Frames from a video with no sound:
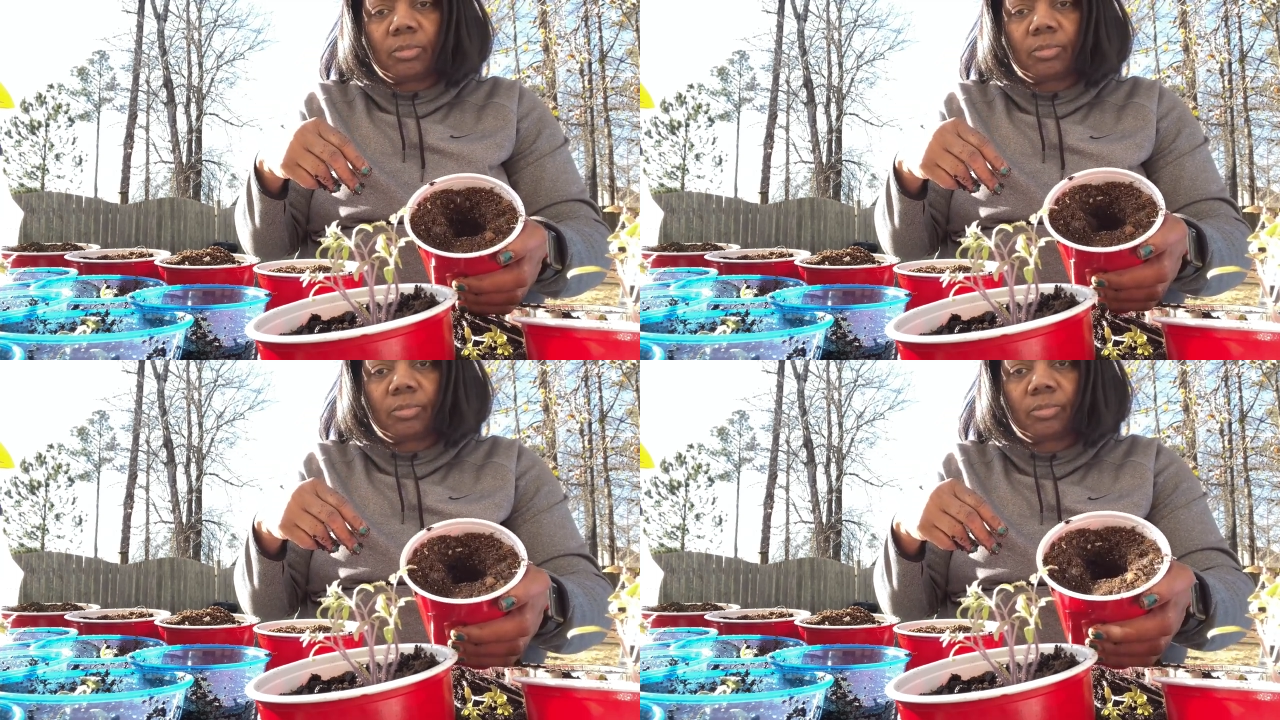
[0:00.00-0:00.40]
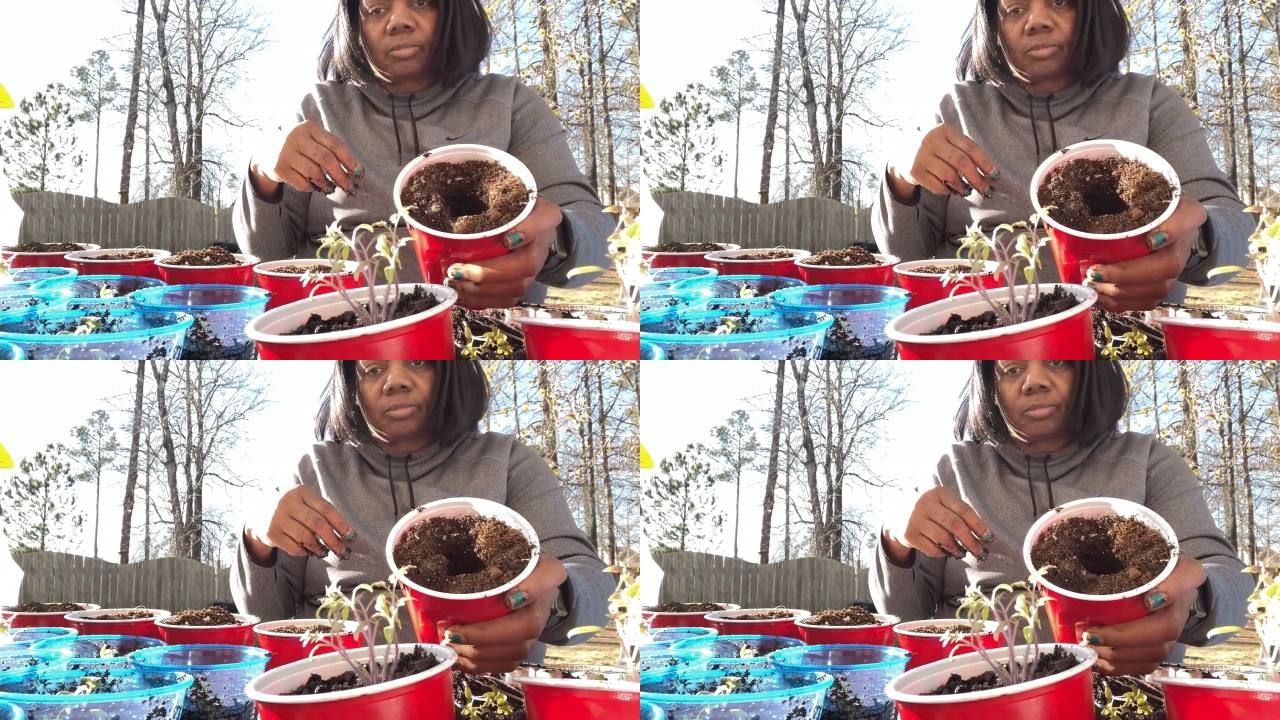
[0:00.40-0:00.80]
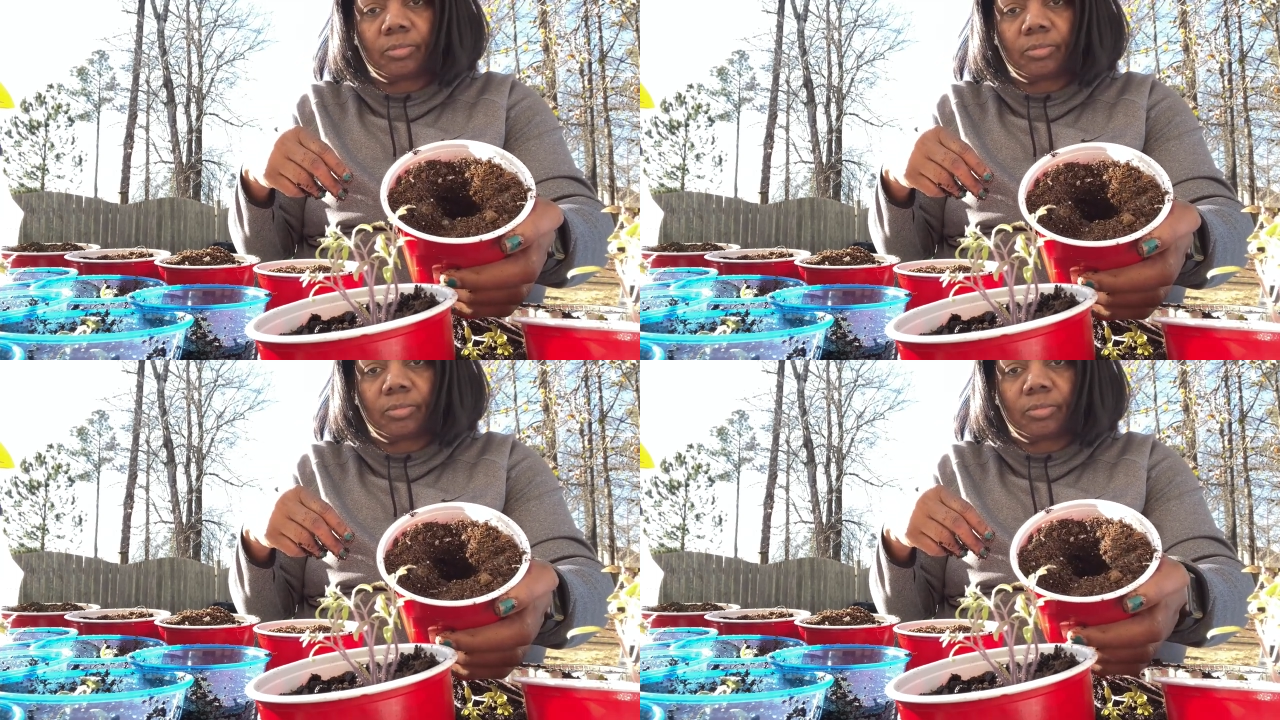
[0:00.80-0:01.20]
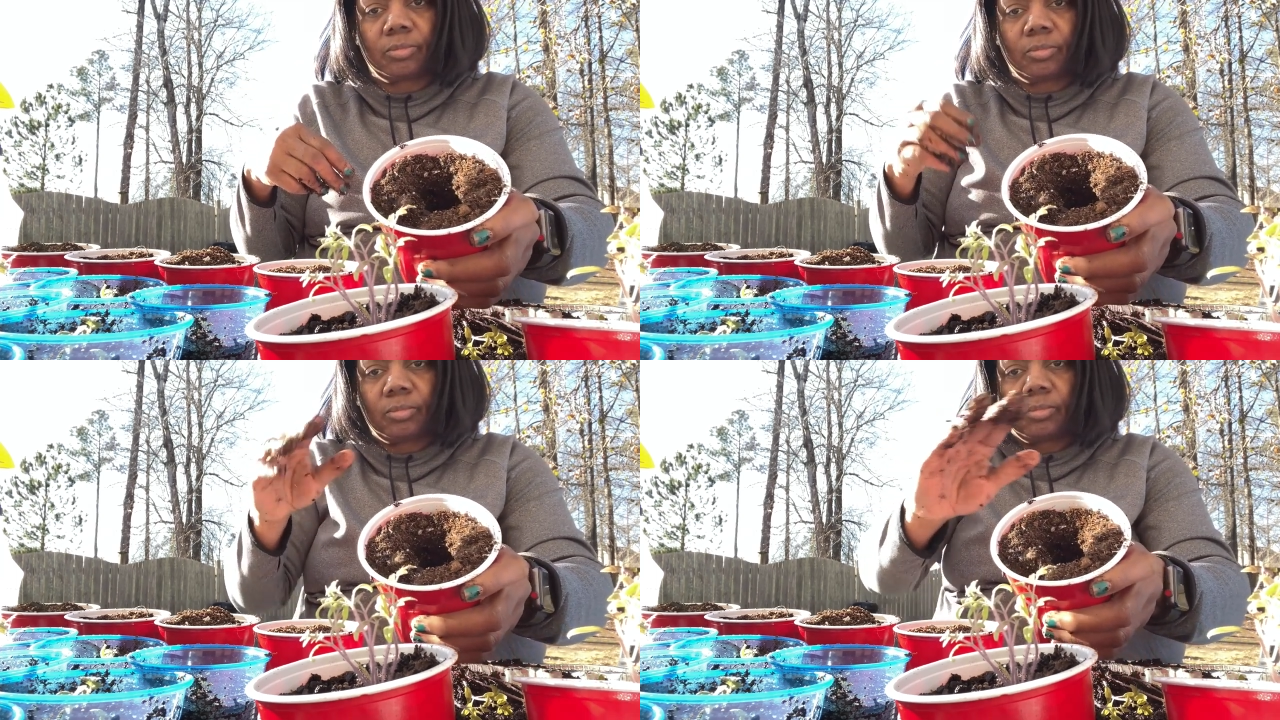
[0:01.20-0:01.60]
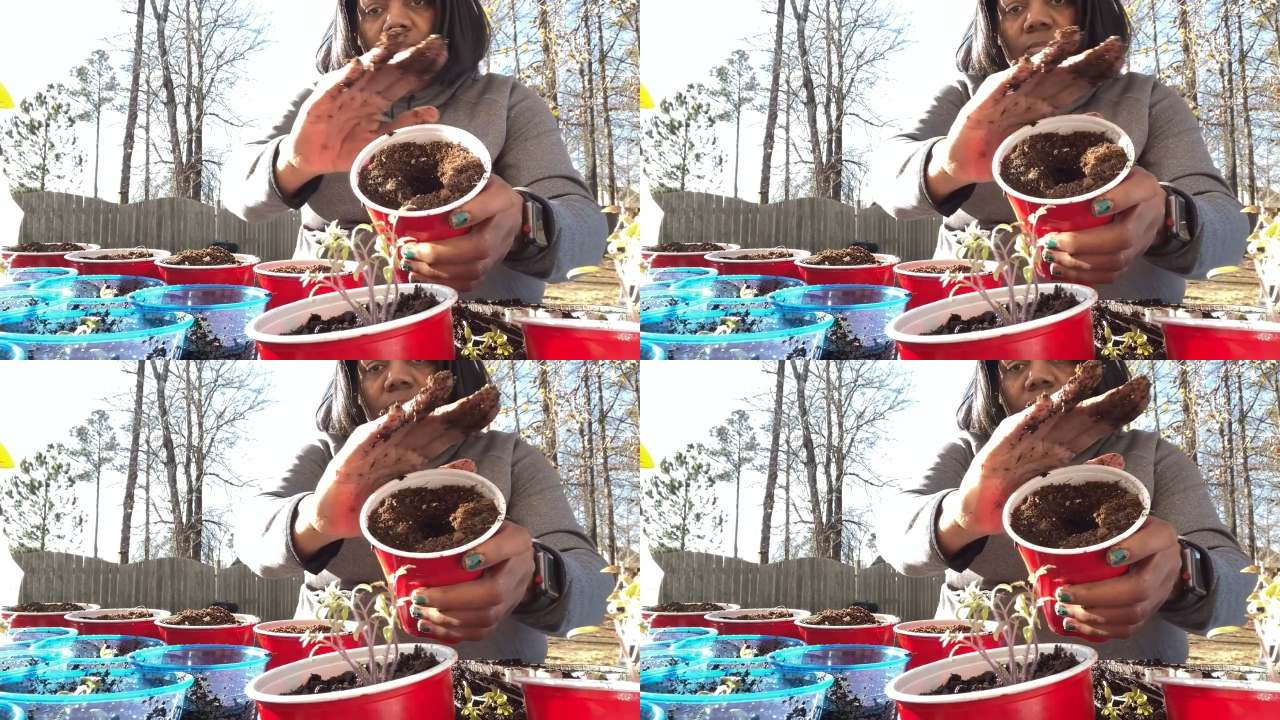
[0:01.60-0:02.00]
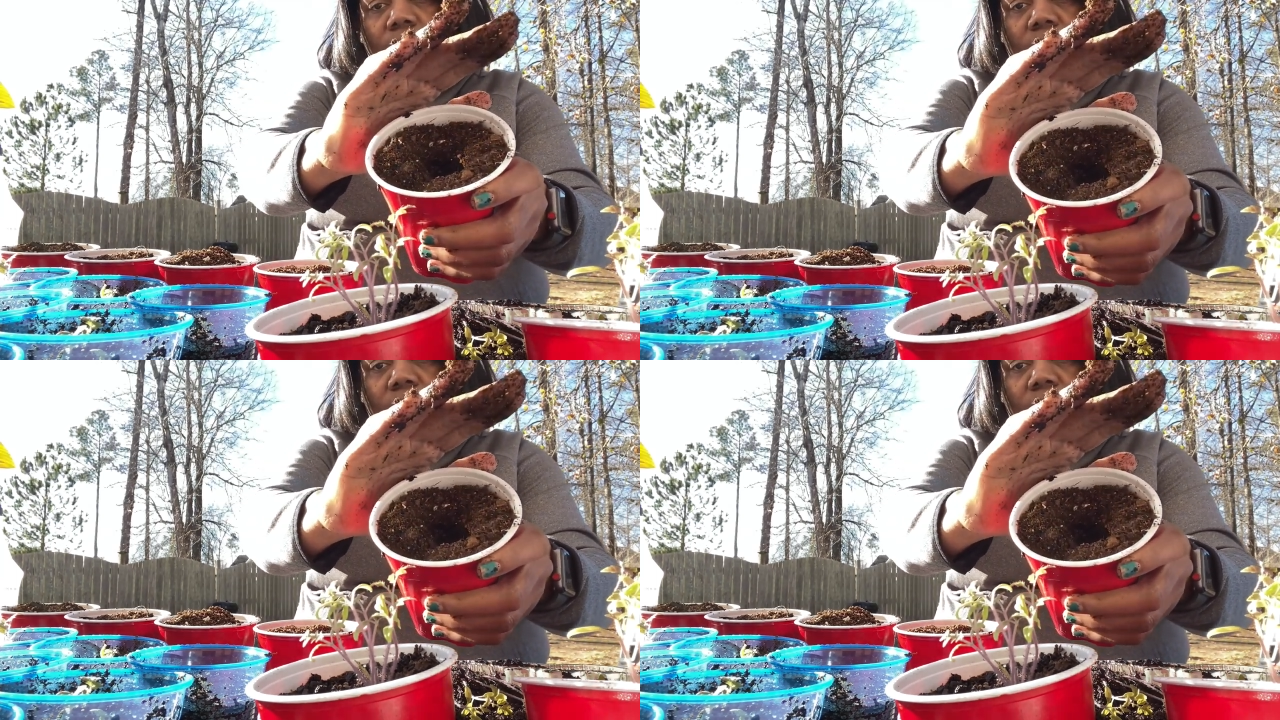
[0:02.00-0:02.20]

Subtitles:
Nothing is said.